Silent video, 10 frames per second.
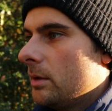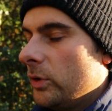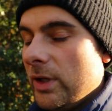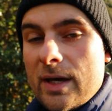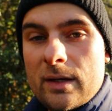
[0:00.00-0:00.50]

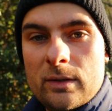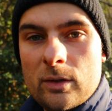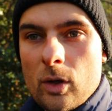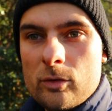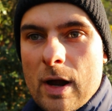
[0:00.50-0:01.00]
But yeah,
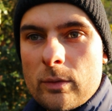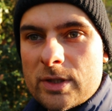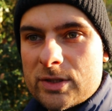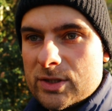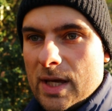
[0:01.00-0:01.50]
all round
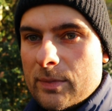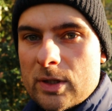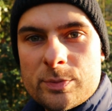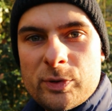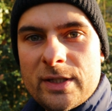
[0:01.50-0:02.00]
it's
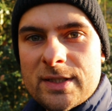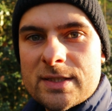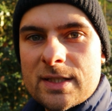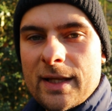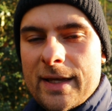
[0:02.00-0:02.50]
a pretty
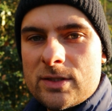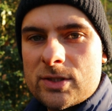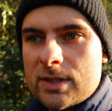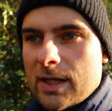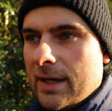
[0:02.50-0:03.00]
decent
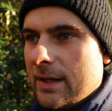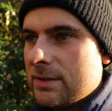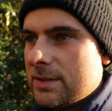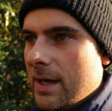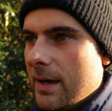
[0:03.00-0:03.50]
lens,
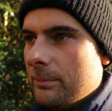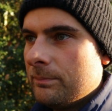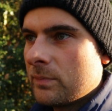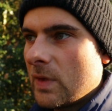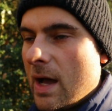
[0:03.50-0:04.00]
and
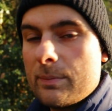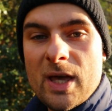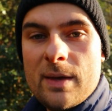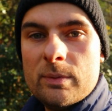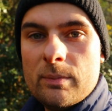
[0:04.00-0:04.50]
I'm
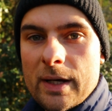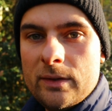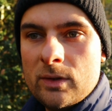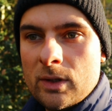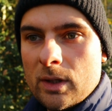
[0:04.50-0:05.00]
keeping
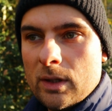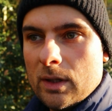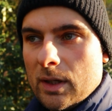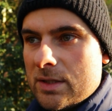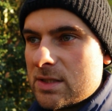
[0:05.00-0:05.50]
mine.
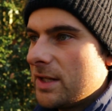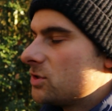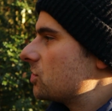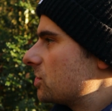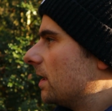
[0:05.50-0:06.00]
It's nice
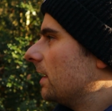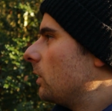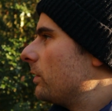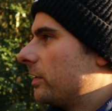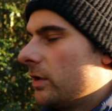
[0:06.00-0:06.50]
just to get
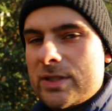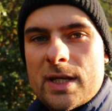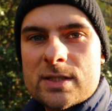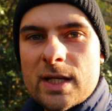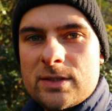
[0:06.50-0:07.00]
out with it on
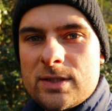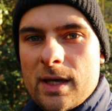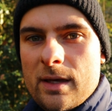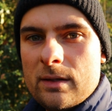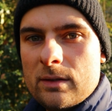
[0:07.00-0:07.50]
days like
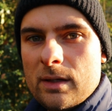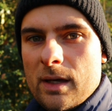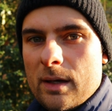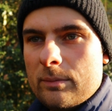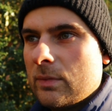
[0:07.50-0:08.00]
today,
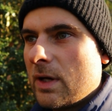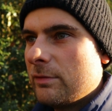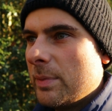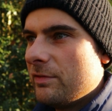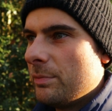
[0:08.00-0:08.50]
have a
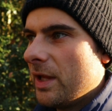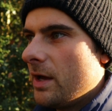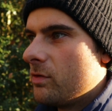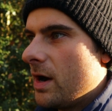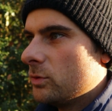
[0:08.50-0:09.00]
bit of a play
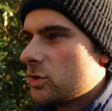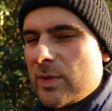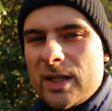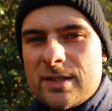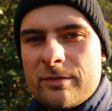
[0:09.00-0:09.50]
around,
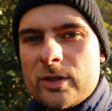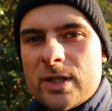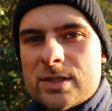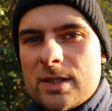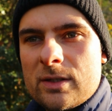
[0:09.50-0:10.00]
something different,
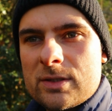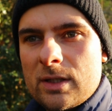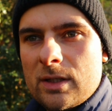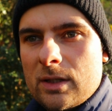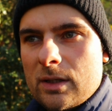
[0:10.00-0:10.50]
isn't it?
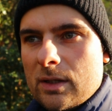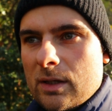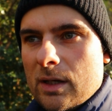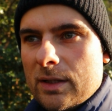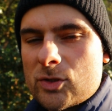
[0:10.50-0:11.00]

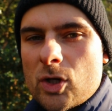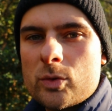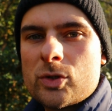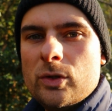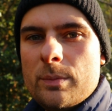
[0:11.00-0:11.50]
And that's
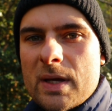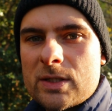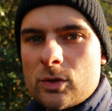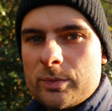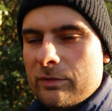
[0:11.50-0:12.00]
always good to
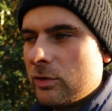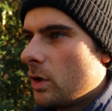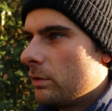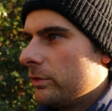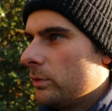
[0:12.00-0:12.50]
mix up your
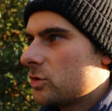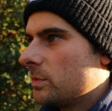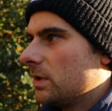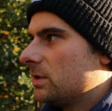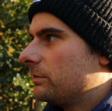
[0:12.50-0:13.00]
photography with
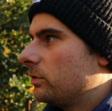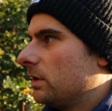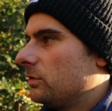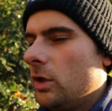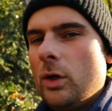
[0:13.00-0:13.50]
something different
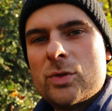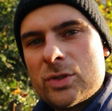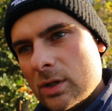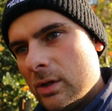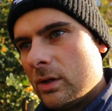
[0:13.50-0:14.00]
if you're used
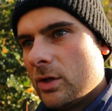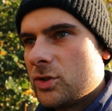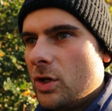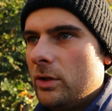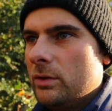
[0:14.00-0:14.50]
to a
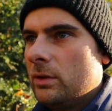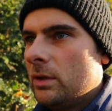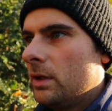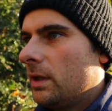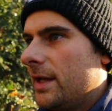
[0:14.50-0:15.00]
certain
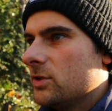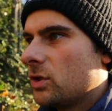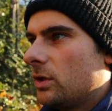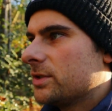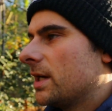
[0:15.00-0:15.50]
lens
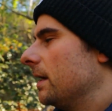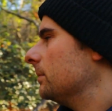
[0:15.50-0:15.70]
all the time.